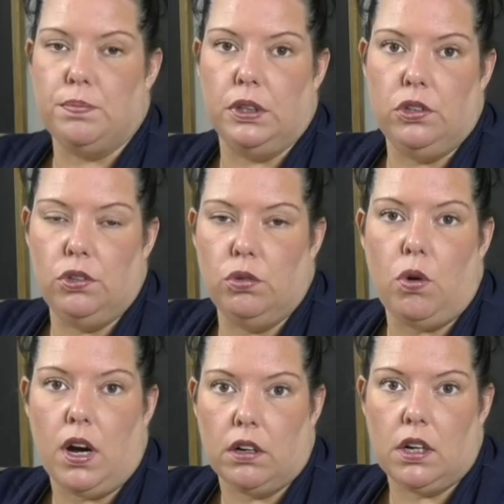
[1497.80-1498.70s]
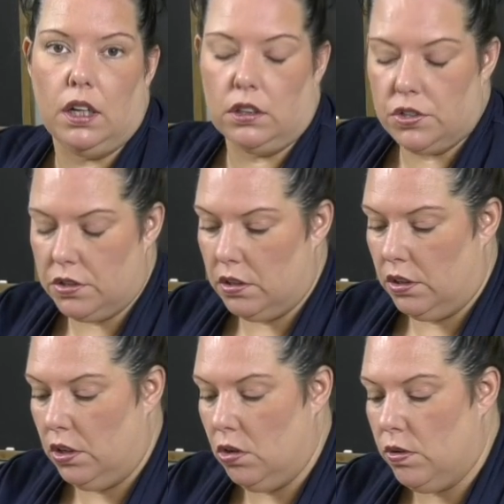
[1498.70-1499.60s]
blue watercolors.
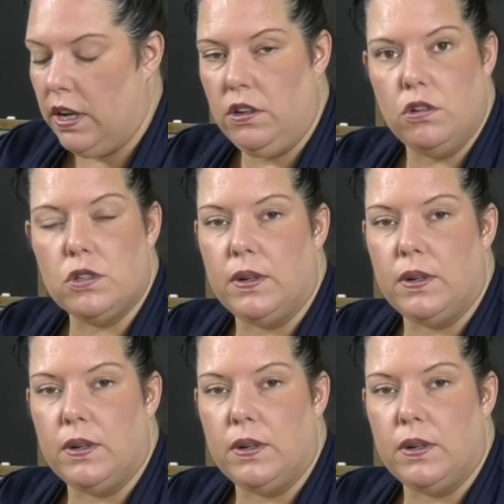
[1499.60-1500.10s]
You can use